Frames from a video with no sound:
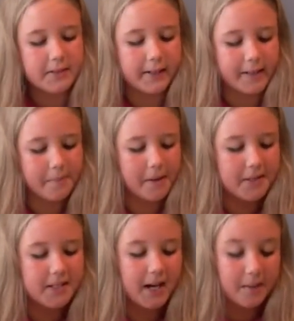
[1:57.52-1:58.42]
daylight by
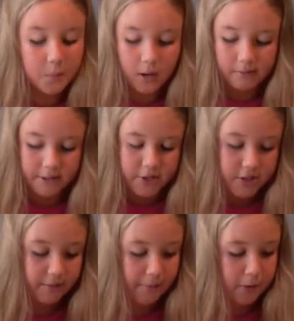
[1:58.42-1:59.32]
the time Juan reached
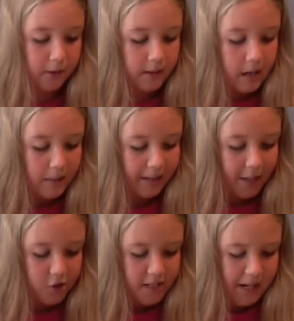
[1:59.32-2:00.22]
the river. The
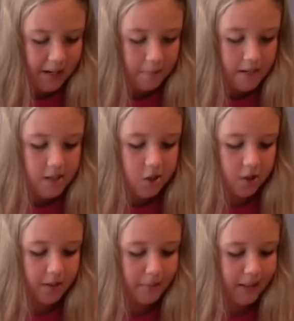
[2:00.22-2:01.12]
countryside had been
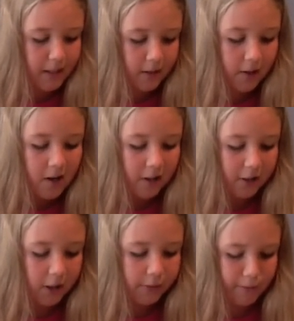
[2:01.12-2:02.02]
deserted, but here,
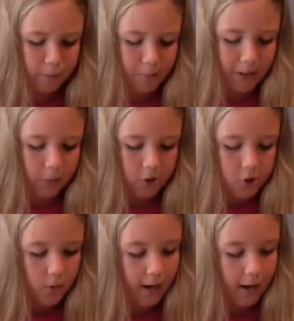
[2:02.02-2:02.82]
along the river bank, were two